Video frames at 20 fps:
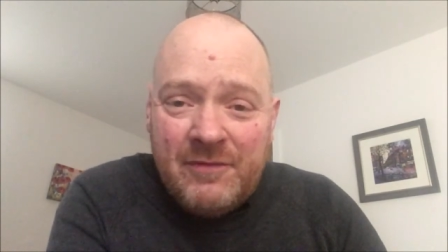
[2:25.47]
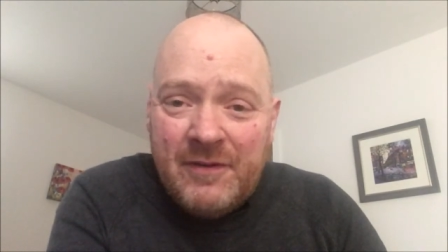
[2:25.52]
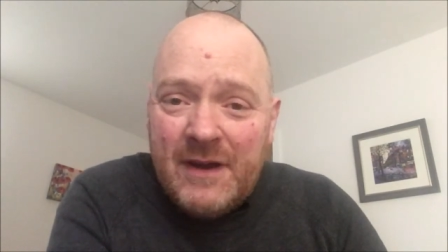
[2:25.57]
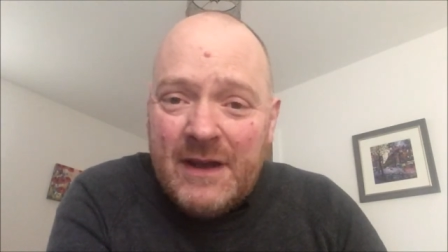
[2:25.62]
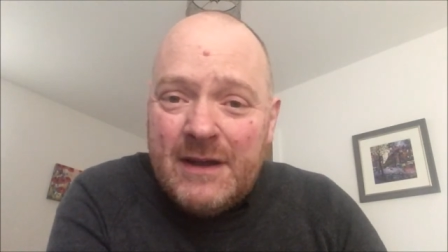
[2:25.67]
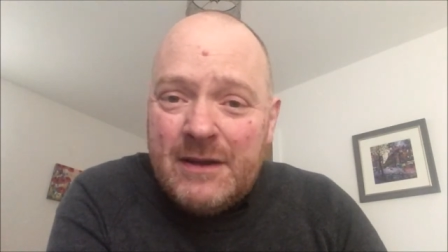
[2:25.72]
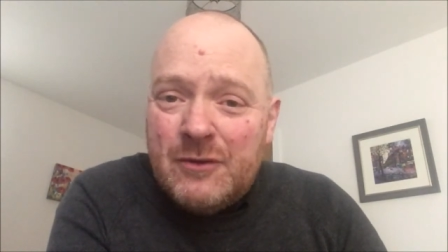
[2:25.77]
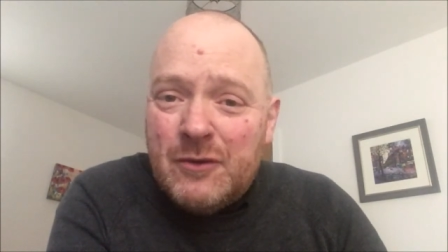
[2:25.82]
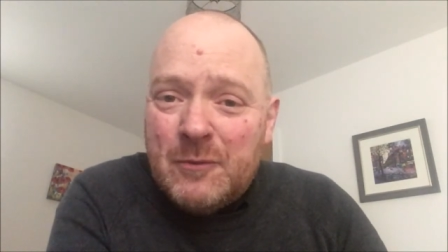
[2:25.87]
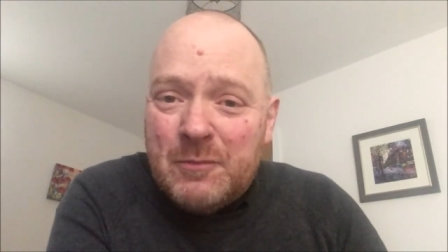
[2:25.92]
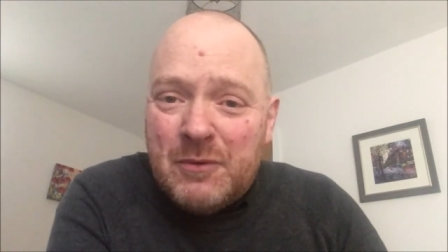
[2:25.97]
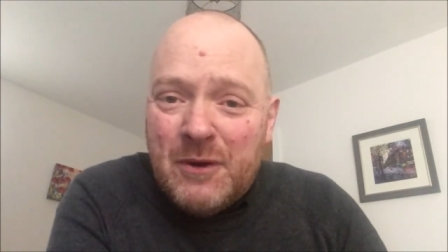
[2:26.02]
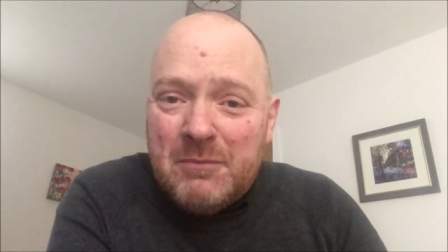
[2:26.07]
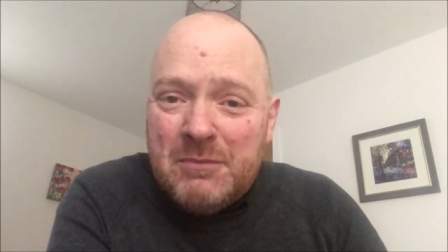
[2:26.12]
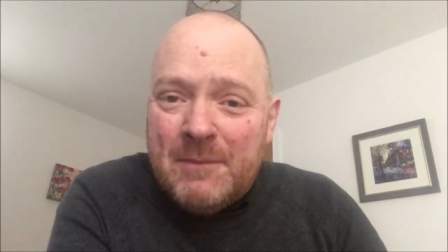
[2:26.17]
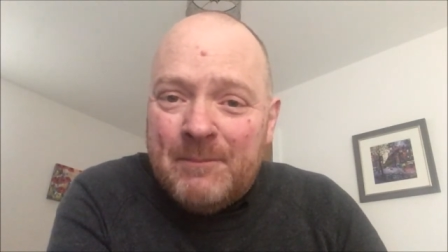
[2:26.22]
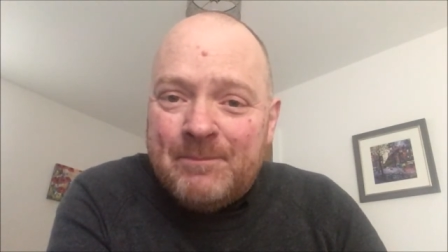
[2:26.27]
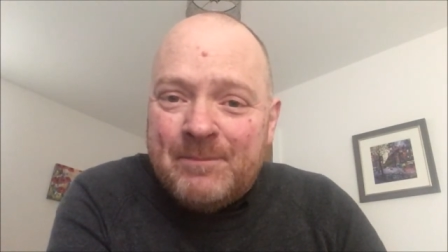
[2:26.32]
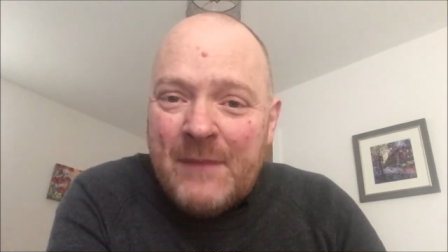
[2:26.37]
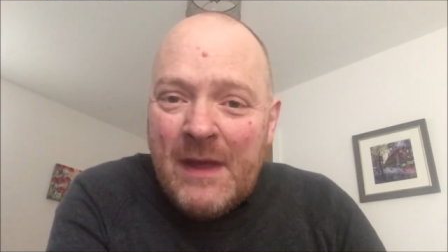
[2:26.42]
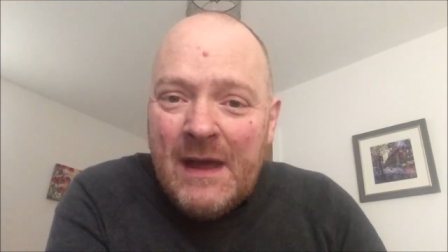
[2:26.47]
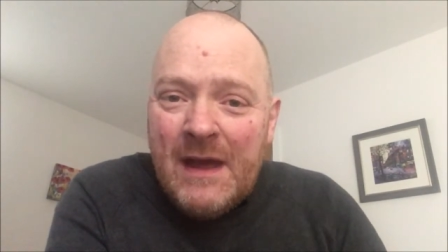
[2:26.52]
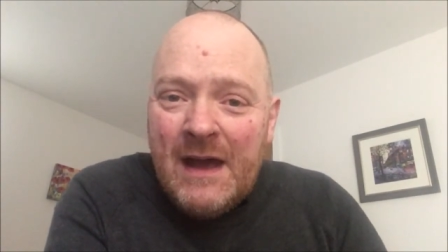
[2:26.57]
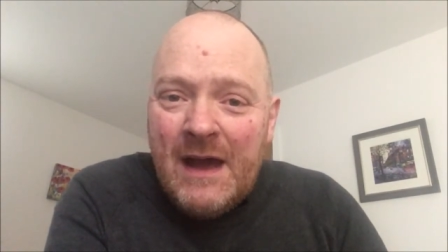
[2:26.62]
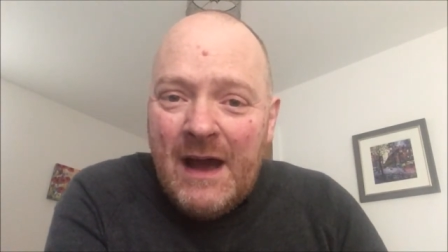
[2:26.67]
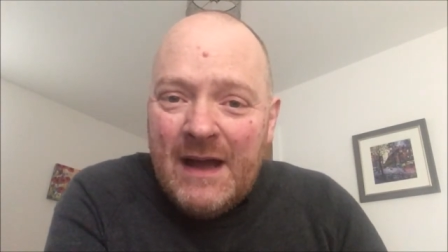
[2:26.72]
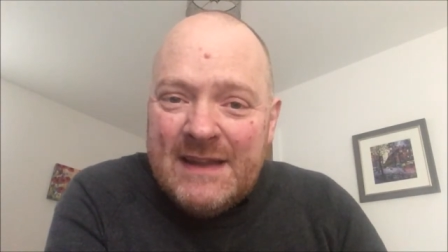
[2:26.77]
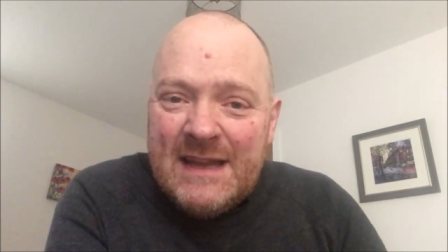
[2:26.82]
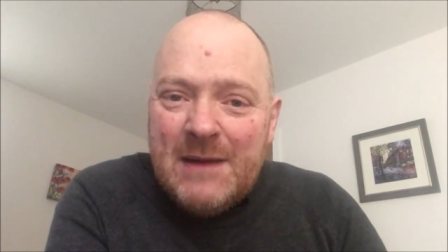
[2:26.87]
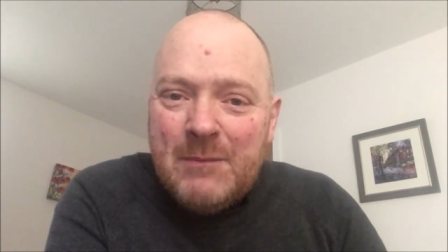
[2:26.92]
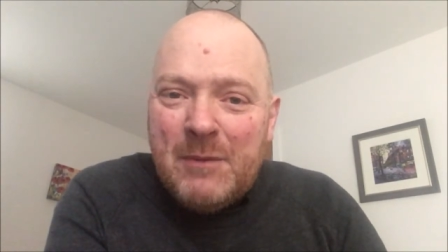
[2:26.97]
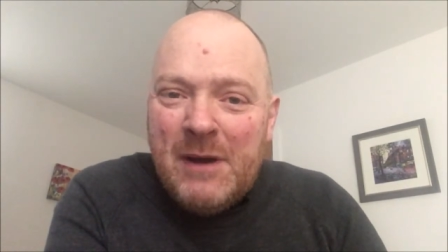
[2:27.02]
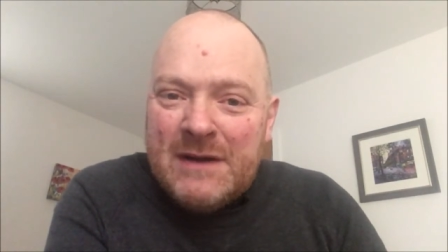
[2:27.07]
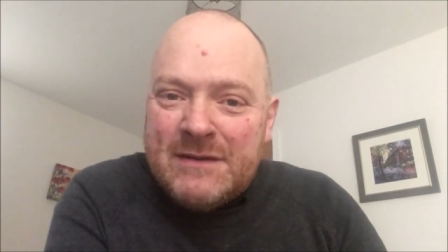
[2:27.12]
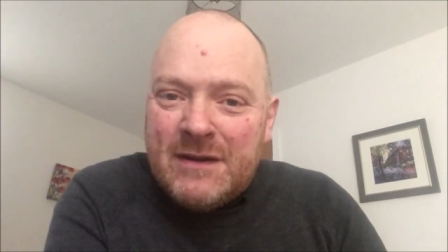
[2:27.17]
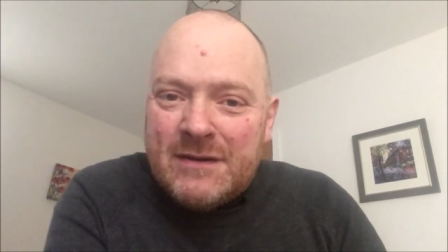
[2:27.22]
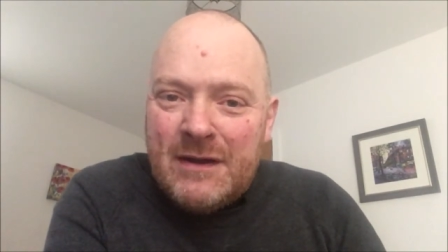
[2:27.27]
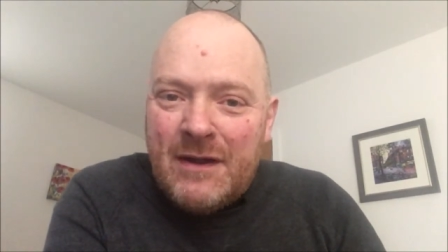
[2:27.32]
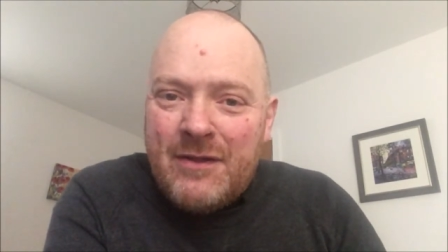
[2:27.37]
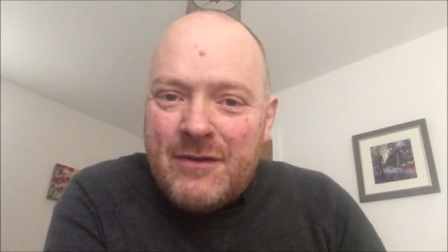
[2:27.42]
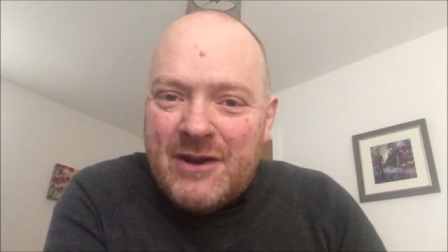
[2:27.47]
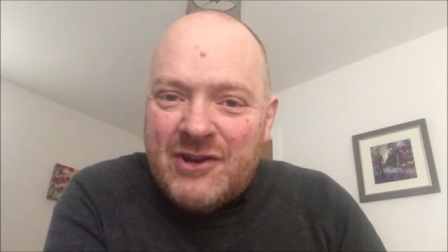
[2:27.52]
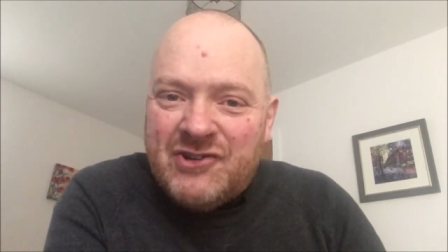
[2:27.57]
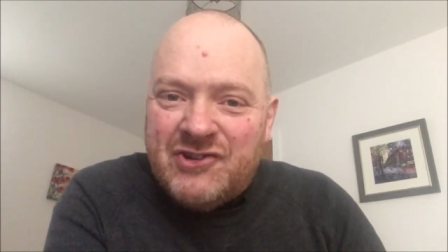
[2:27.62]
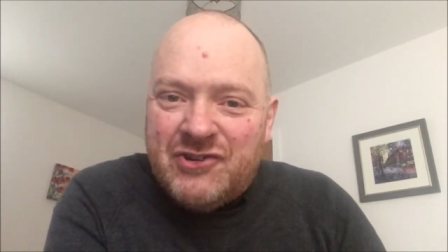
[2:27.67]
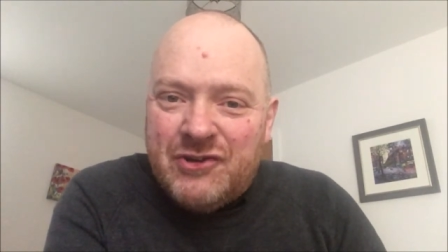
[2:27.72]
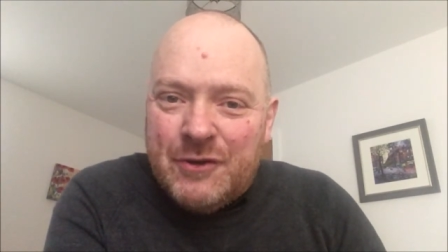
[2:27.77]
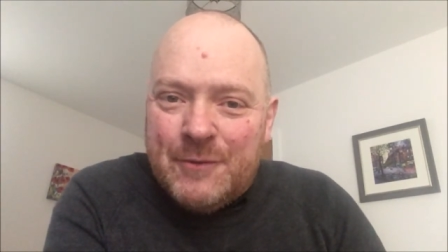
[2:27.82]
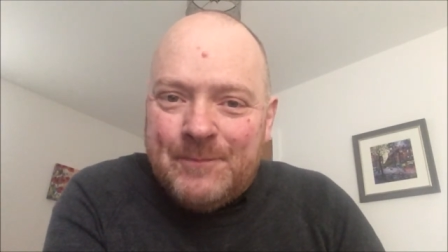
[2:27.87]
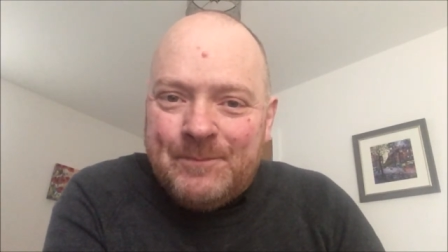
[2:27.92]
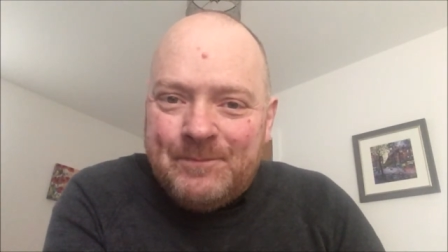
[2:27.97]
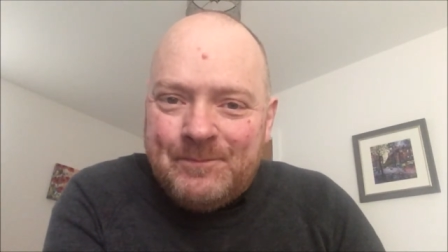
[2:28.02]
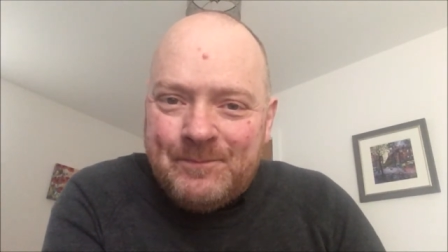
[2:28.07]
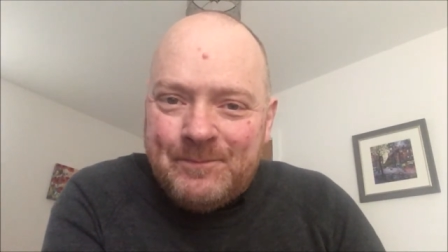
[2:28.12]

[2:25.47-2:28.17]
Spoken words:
fine, no problem. And then we had another issue.